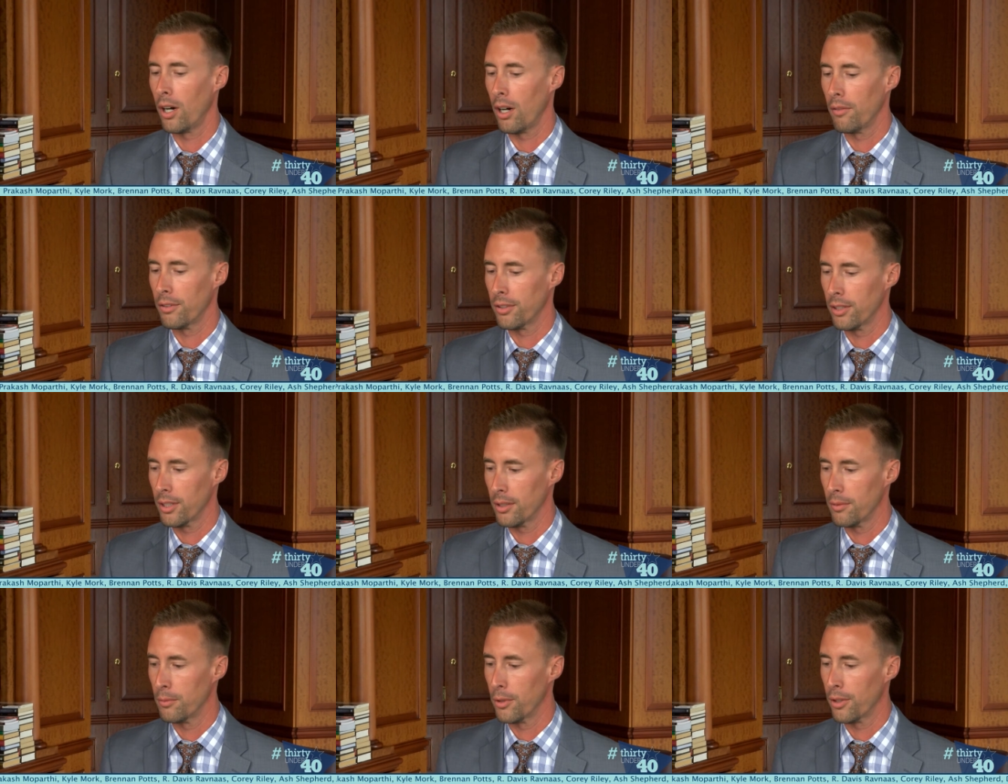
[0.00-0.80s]

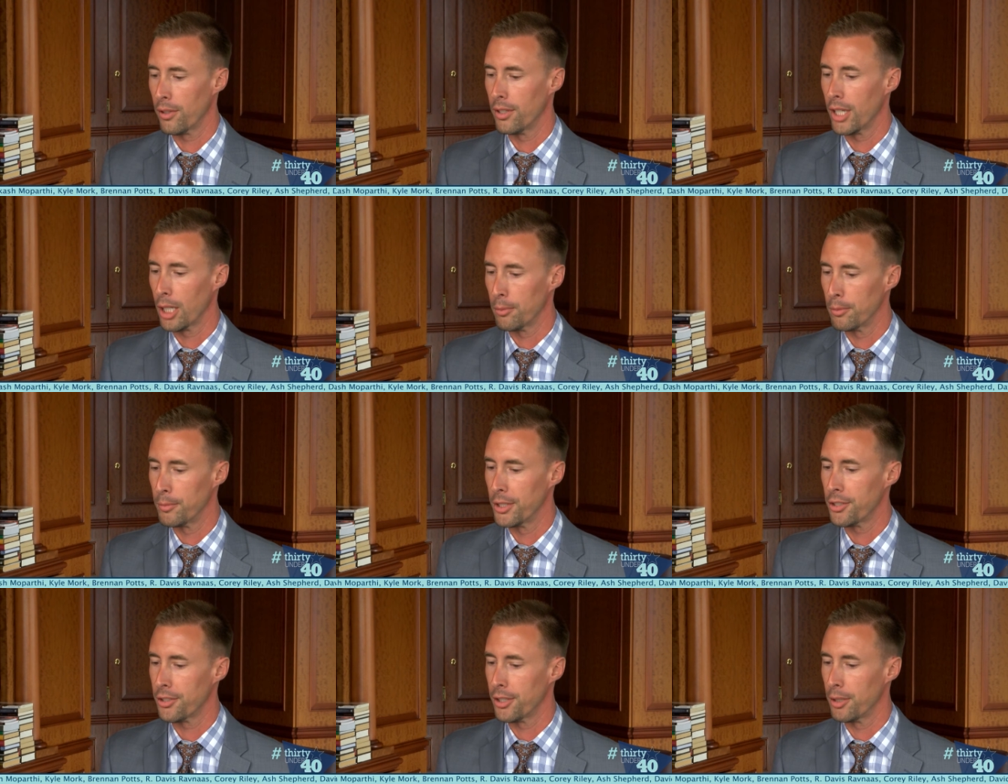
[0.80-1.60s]
obviously, with Enable
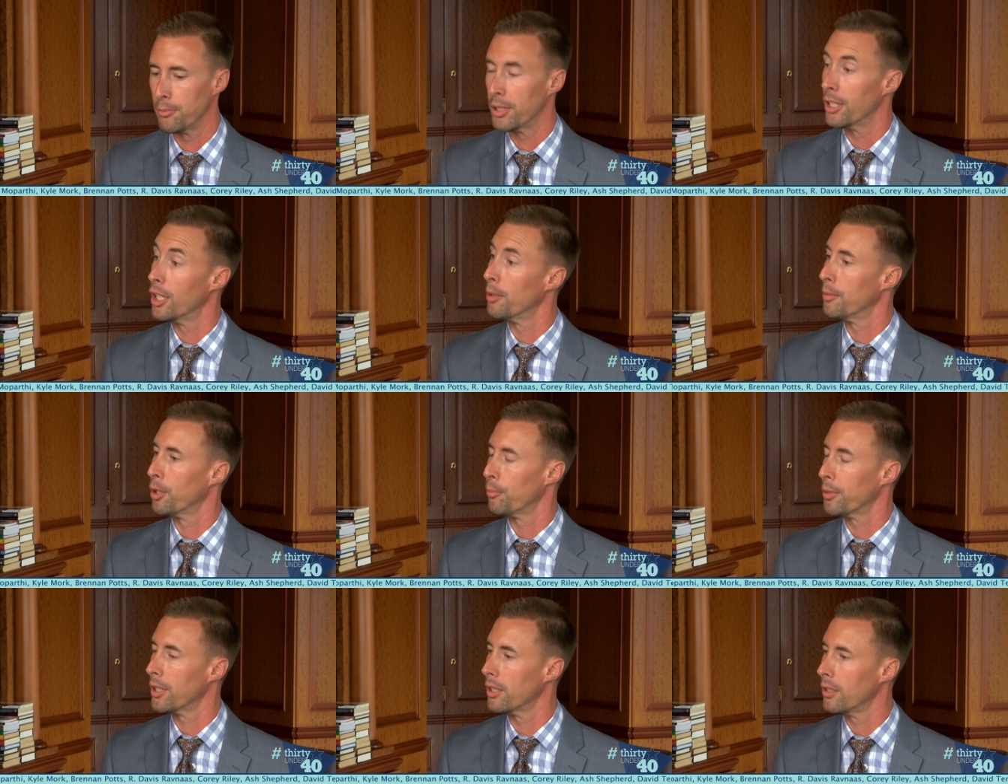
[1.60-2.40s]
Midstream being
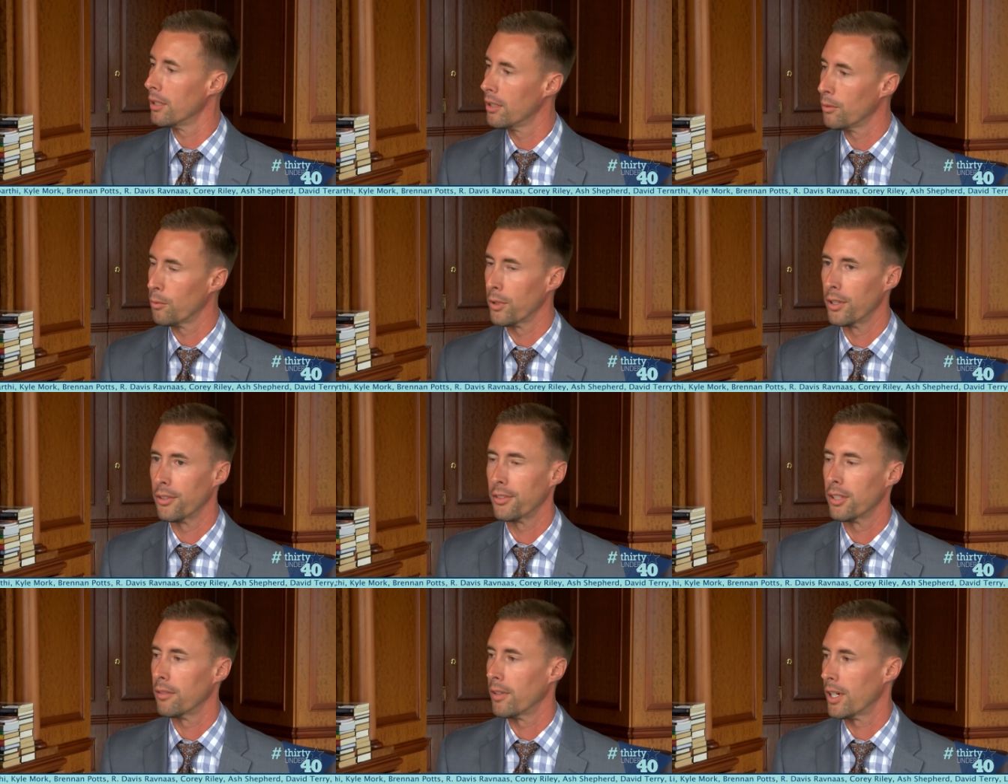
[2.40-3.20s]
MLP, we're
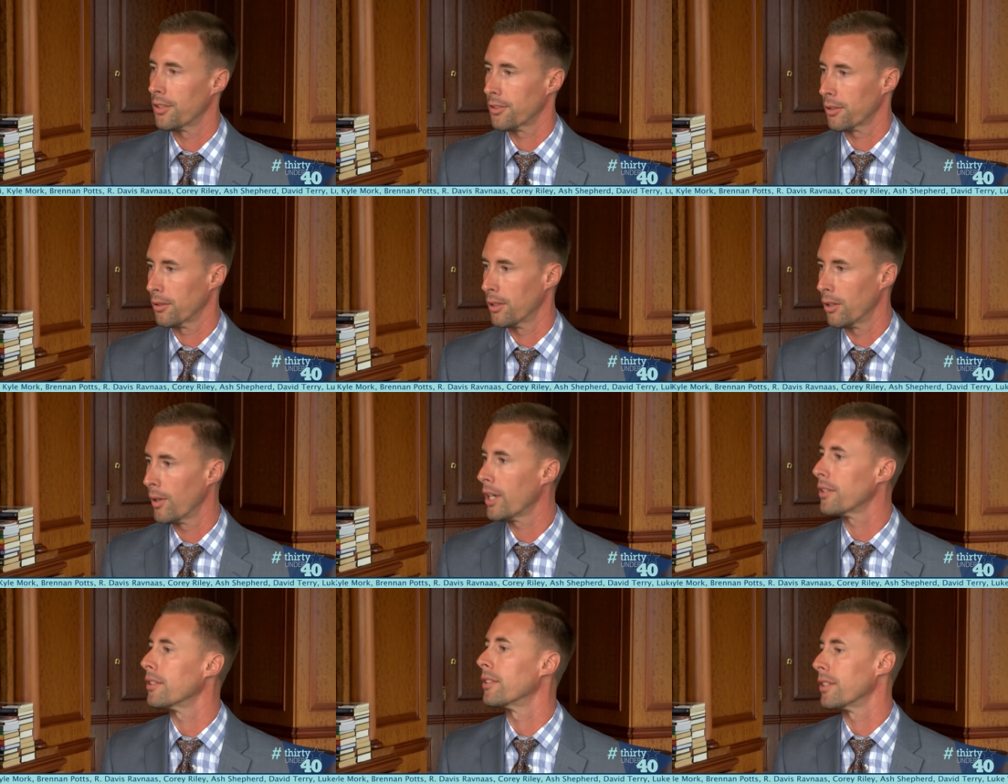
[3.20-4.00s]
incentivized to grow,
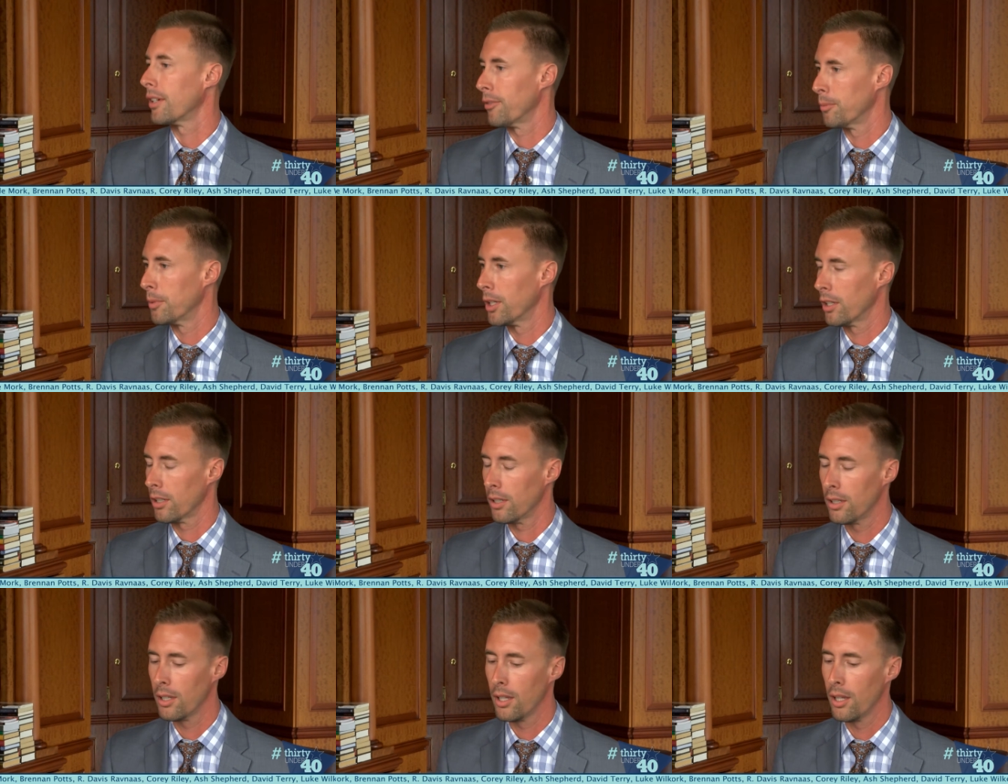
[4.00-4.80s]
as is everybody.